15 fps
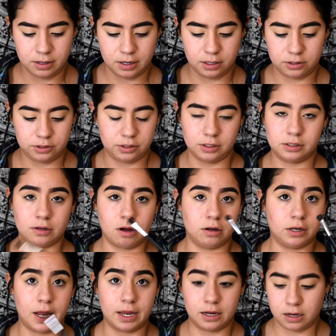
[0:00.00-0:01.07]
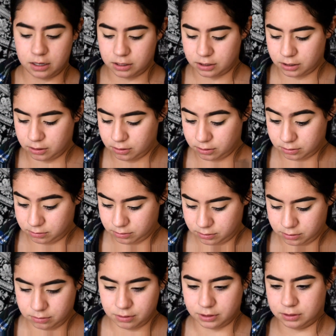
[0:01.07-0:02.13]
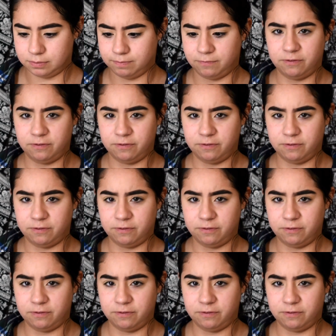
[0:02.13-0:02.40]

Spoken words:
It's just called Eye Color. It's